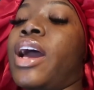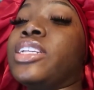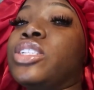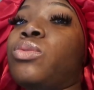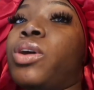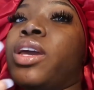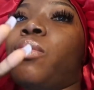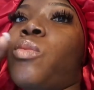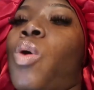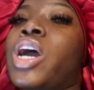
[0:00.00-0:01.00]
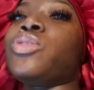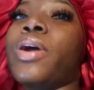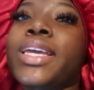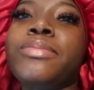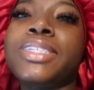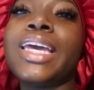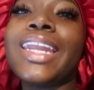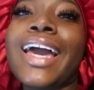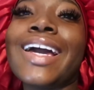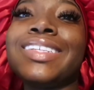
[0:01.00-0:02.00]
I just want it. Why do I keep saying
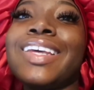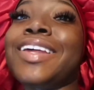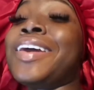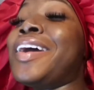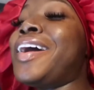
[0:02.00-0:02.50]
like I said?